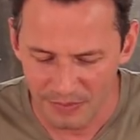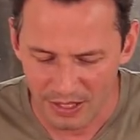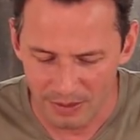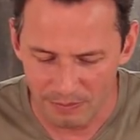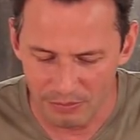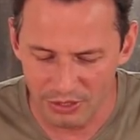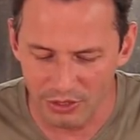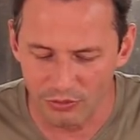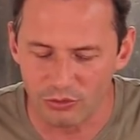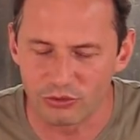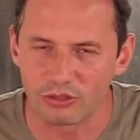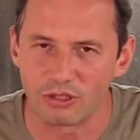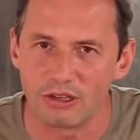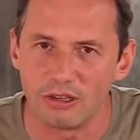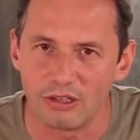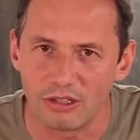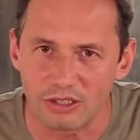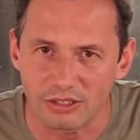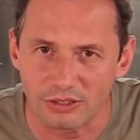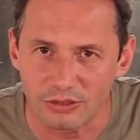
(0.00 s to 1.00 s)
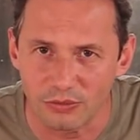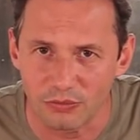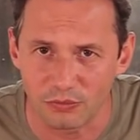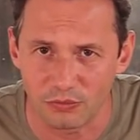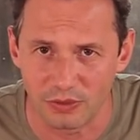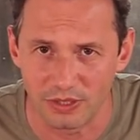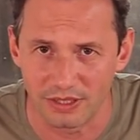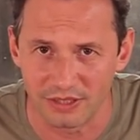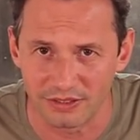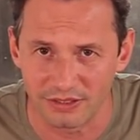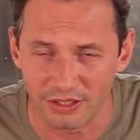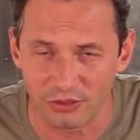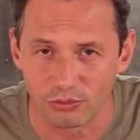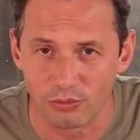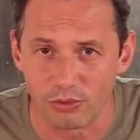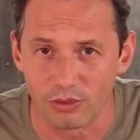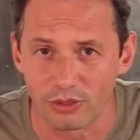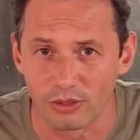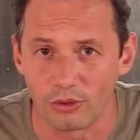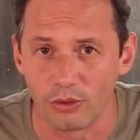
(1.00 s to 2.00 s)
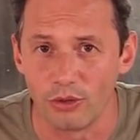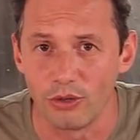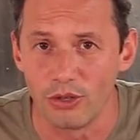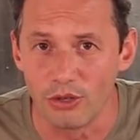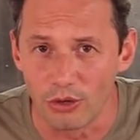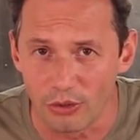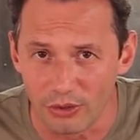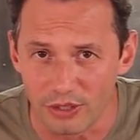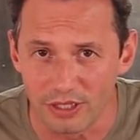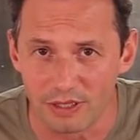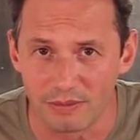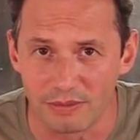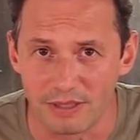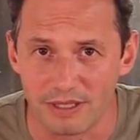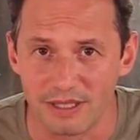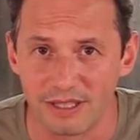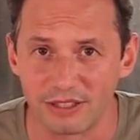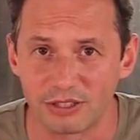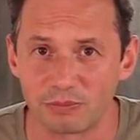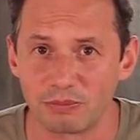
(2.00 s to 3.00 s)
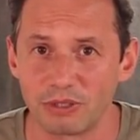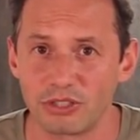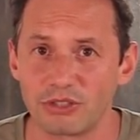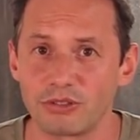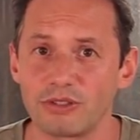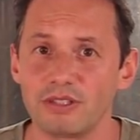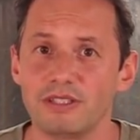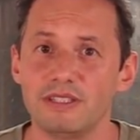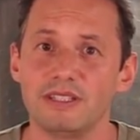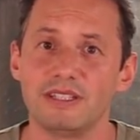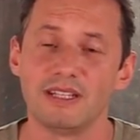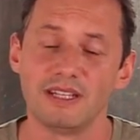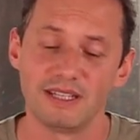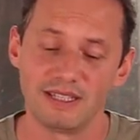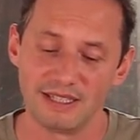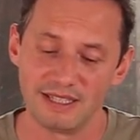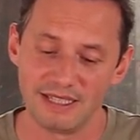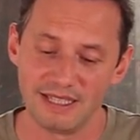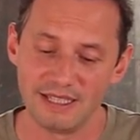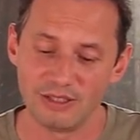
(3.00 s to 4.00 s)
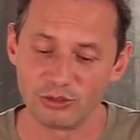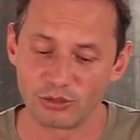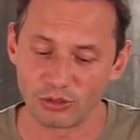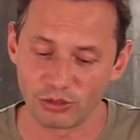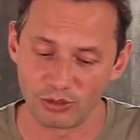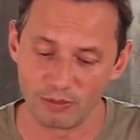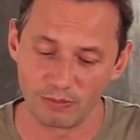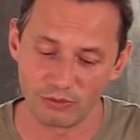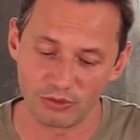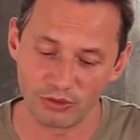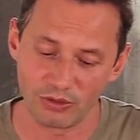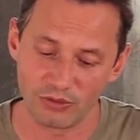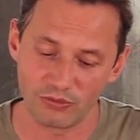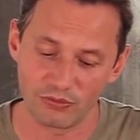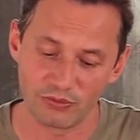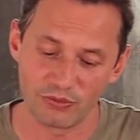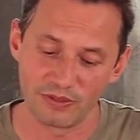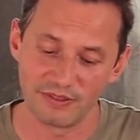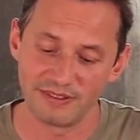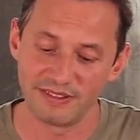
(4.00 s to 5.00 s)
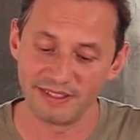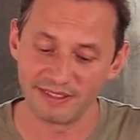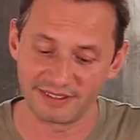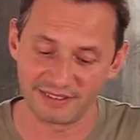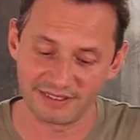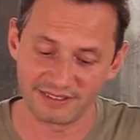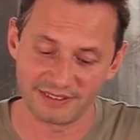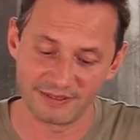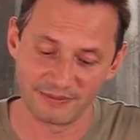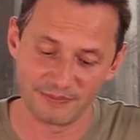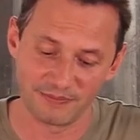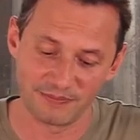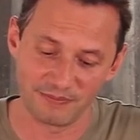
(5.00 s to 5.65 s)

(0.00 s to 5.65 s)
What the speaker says: But there was a lot of things that were annoying me, especially in terms of this.